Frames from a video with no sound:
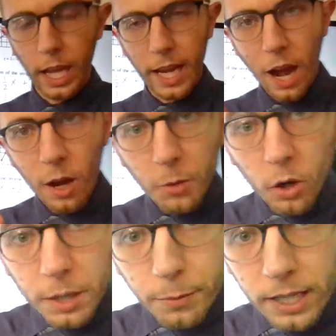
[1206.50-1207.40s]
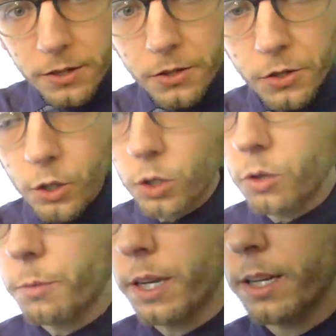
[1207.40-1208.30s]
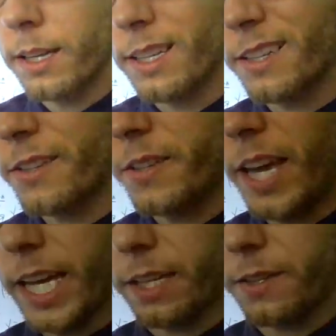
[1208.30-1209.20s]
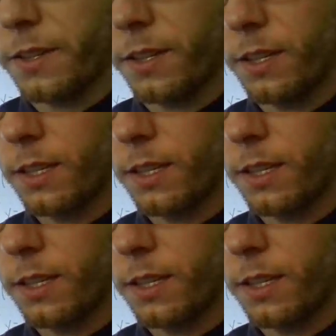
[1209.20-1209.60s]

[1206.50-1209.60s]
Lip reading: And now I'm going to press zoom 6